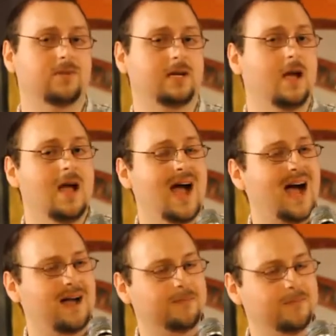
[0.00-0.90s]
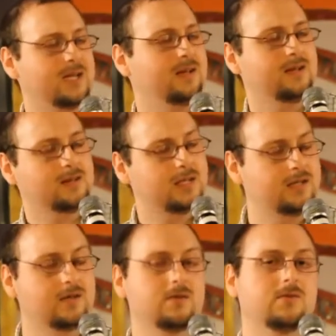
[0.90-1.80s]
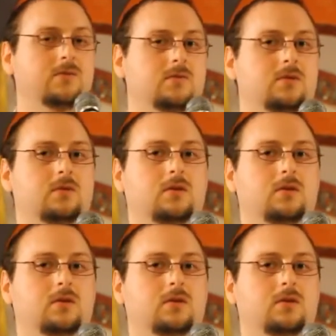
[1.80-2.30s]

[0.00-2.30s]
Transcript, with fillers: to me, I immediately knew